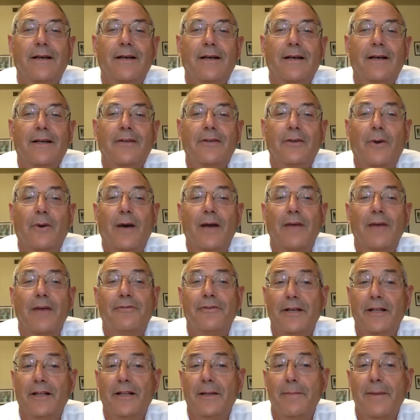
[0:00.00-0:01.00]
So I
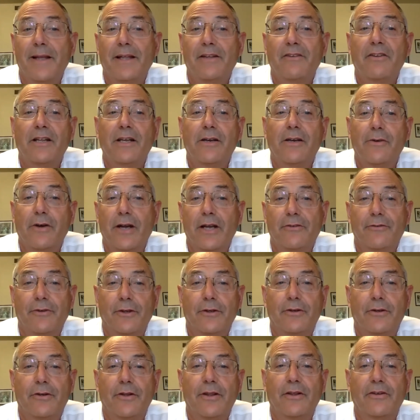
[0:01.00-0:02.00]
feel immensely
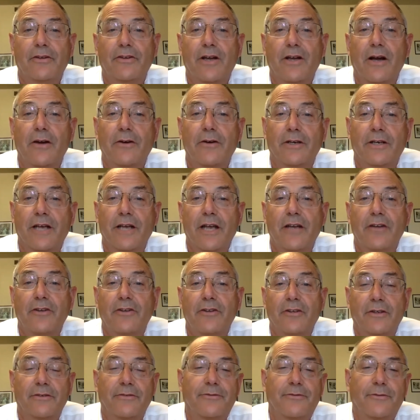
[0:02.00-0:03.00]
grateful to this
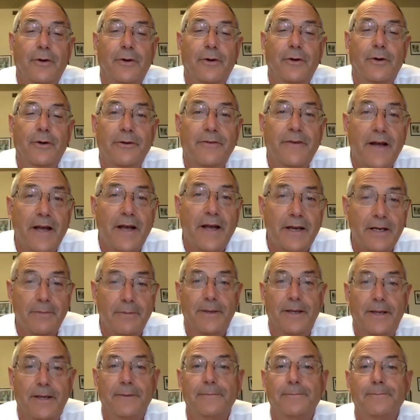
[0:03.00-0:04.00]
congregation for providing
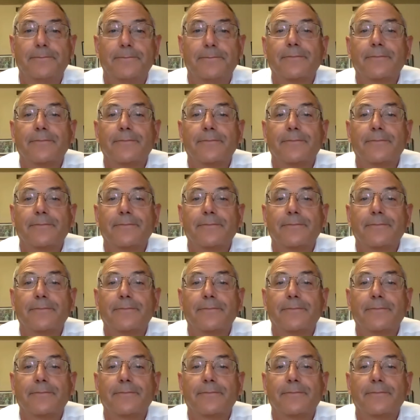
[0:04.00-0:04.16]
me